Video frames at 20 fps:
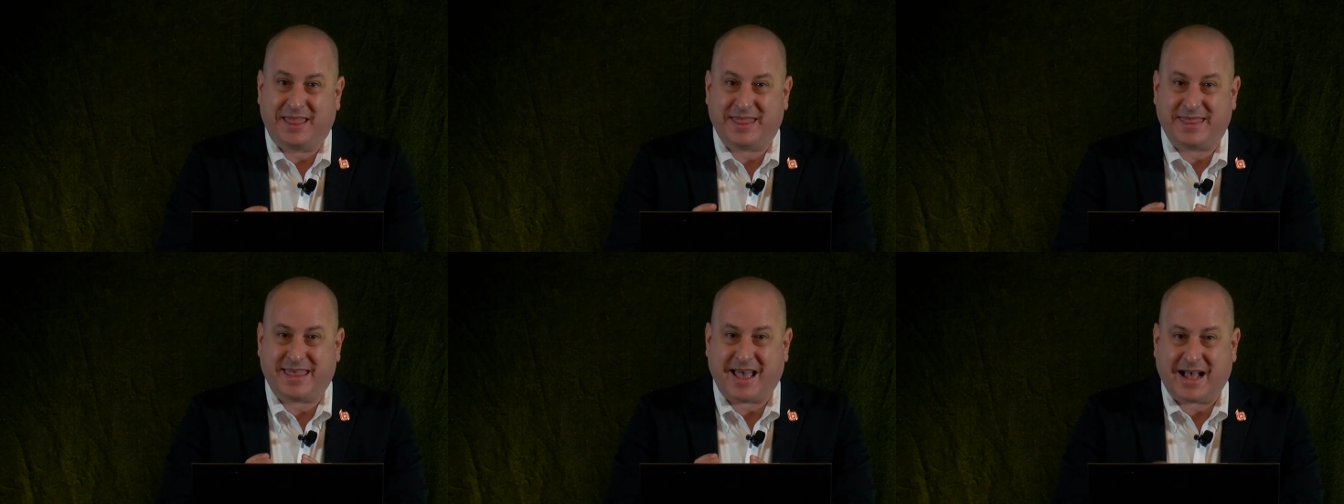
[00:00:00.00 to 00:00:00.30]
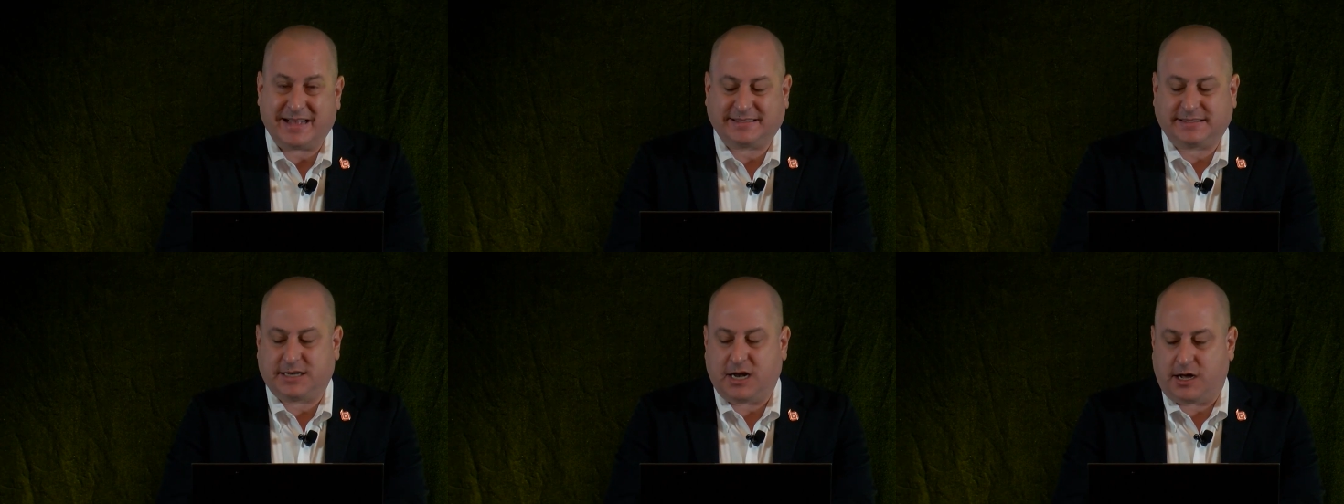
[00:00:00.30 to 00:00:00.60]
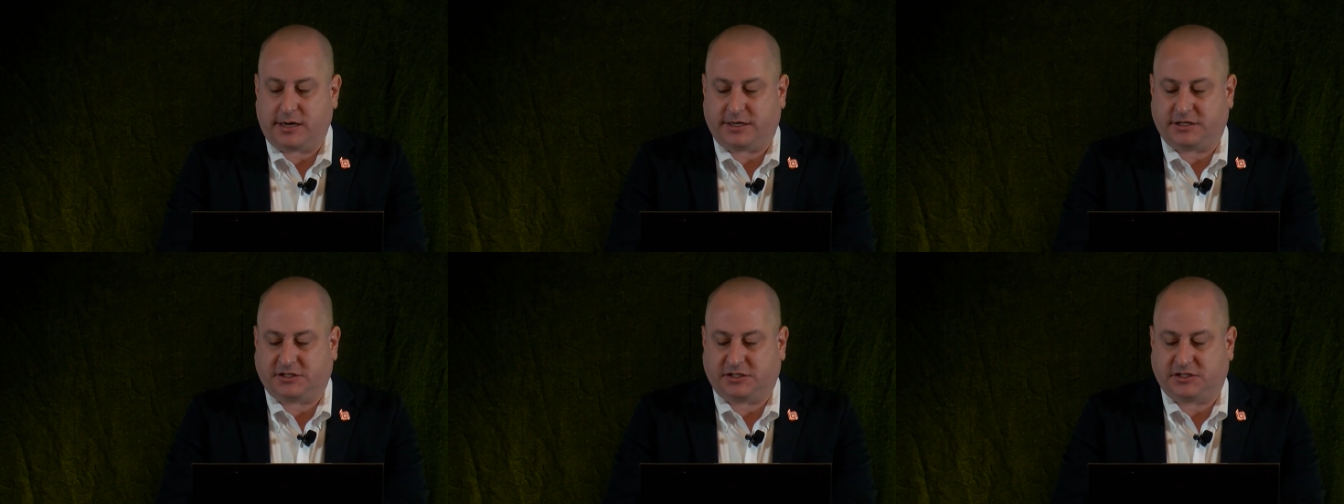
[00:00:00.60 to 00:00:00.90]
That's
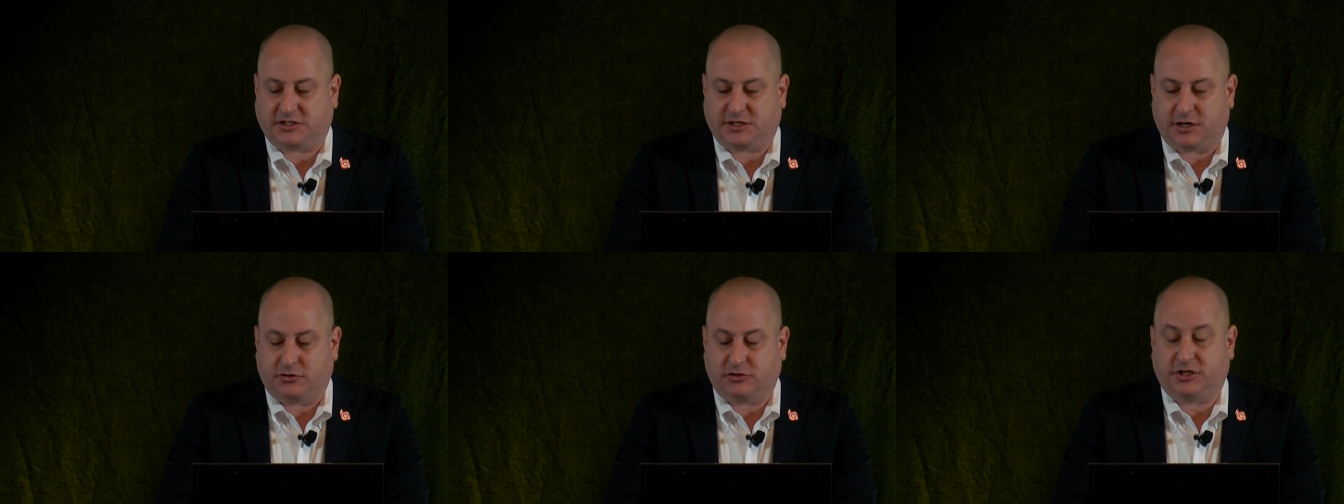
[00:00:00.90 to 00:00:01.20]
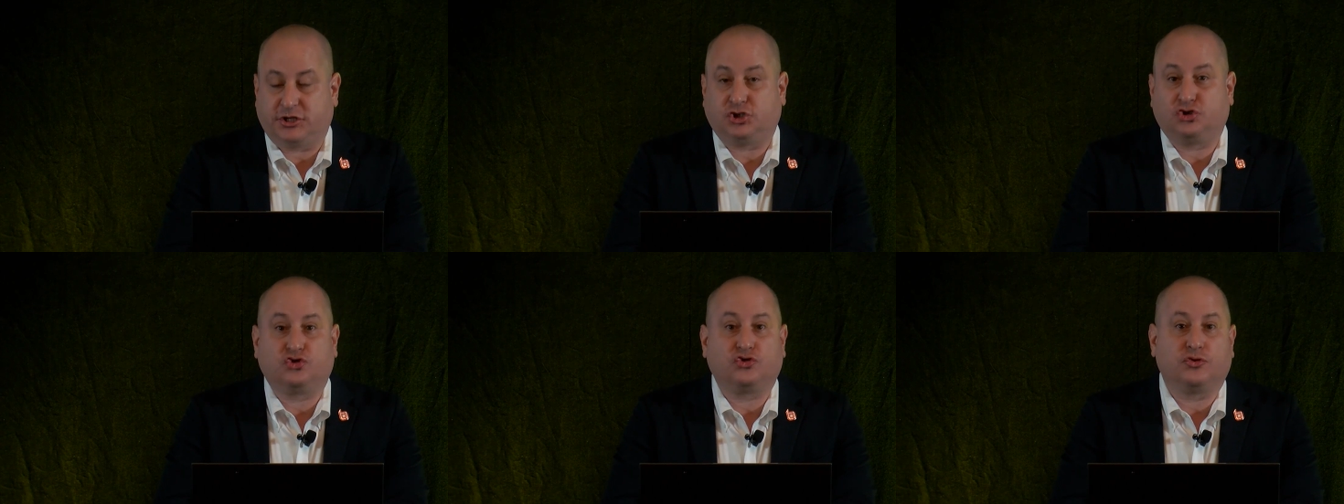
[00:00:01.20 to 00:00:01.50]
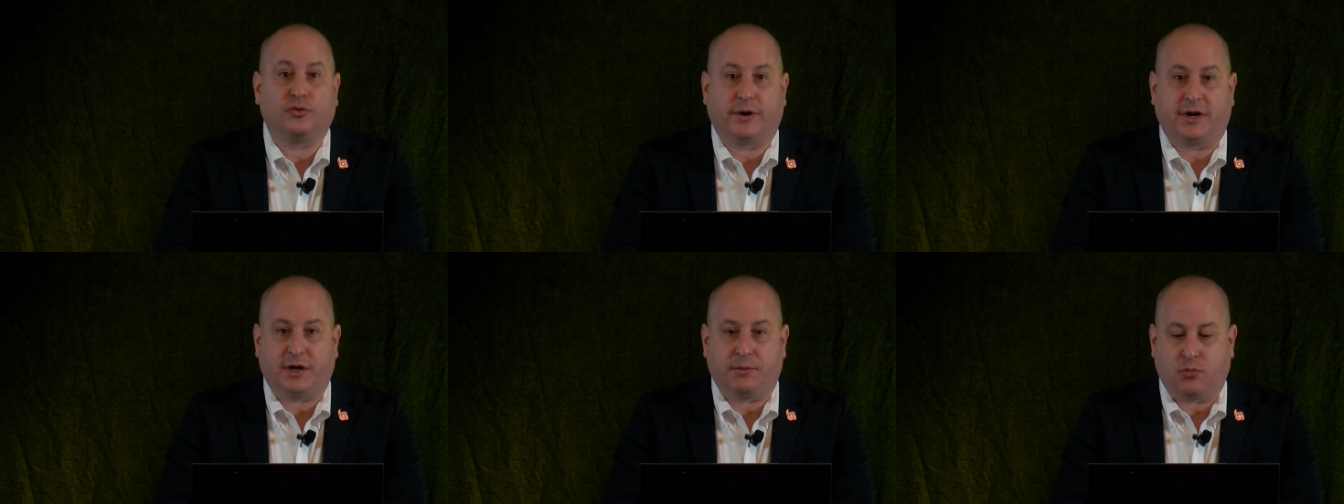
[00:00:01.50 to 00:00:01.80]
not necessarily
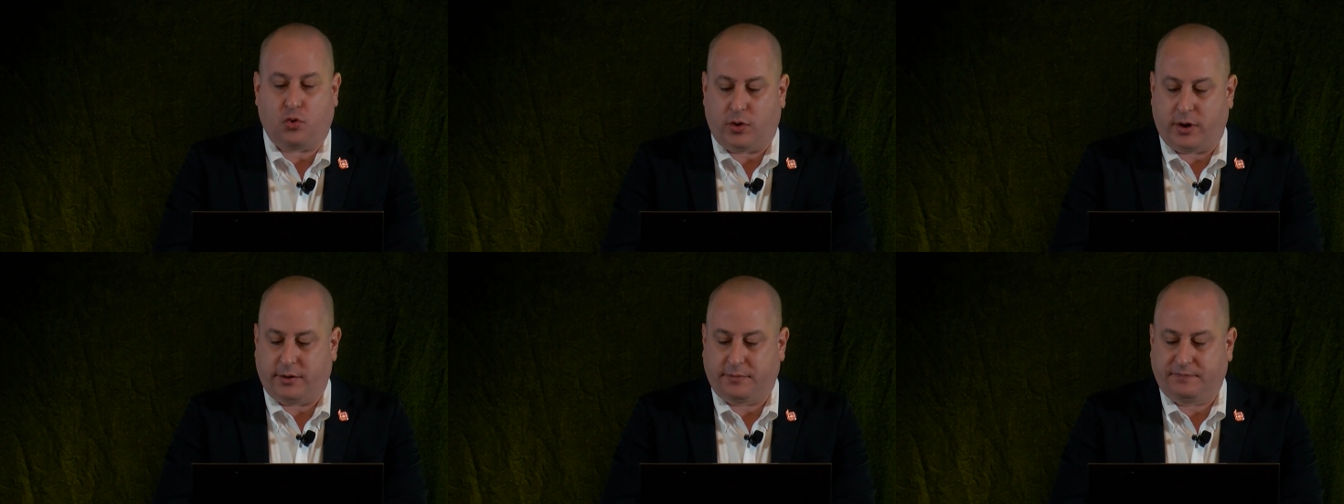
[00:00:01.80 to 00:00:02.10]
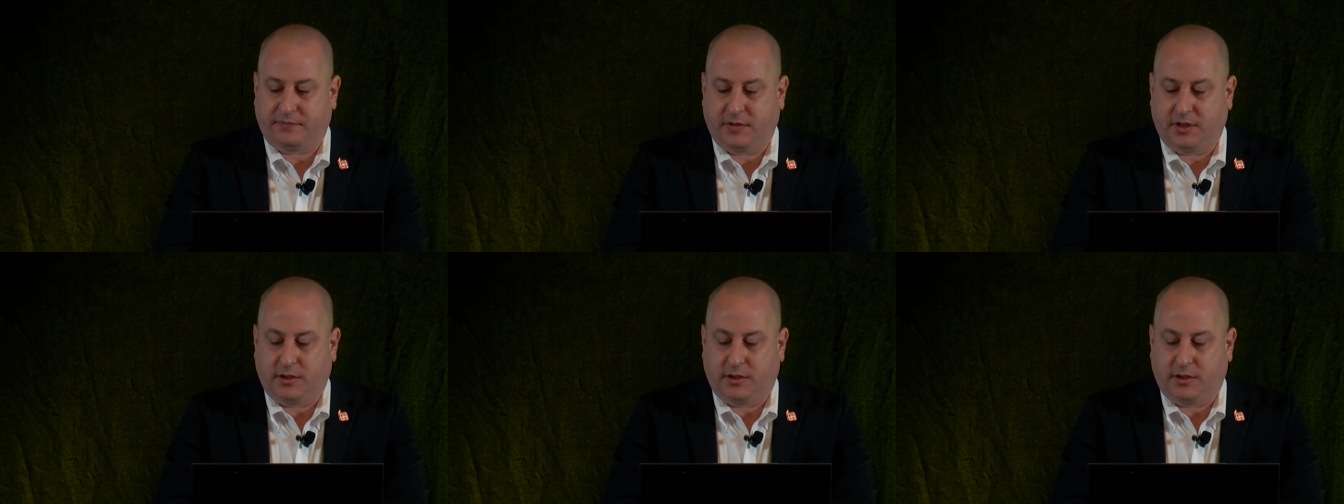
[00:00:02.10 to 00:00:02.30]
true anymore.